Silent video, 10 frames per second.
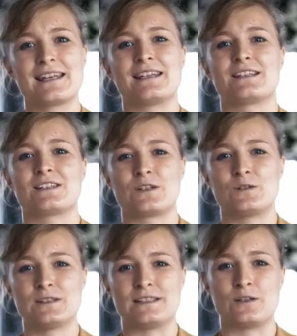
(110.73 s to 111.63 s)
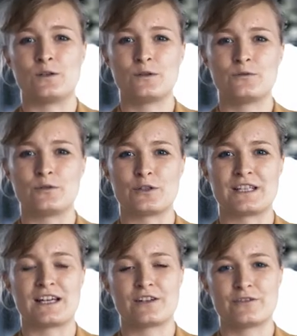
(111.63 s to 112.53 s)
that are sold in over 40
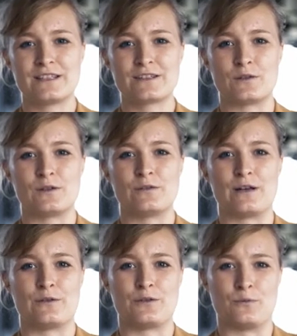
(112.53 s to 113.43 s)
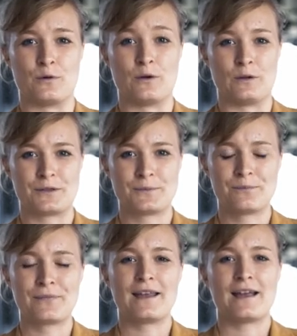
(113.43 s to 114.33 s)
countries all around the world.
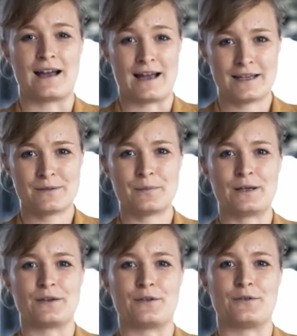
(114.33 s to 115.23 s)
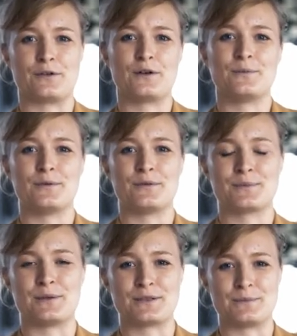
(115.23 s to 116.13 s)
I am part of the corporate
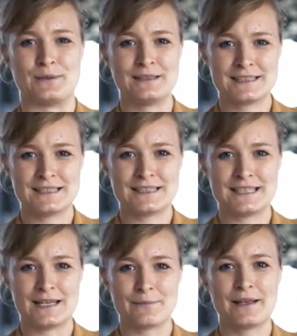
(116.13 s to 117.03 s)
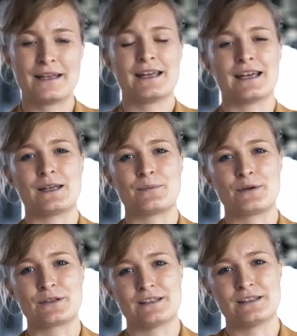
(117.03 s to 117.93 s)
responsibility team and I'm
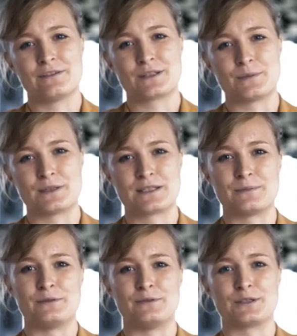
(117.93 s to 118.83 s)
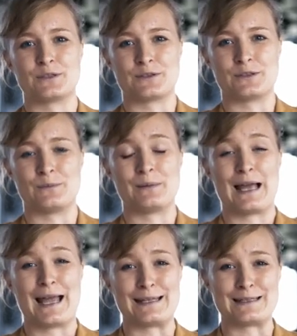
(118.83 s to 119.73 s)
personally responsible for social
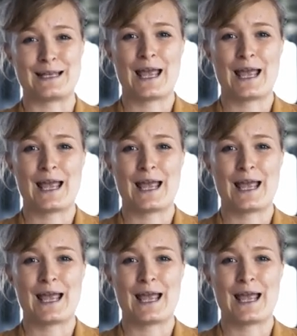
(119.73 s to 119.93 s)
compliance.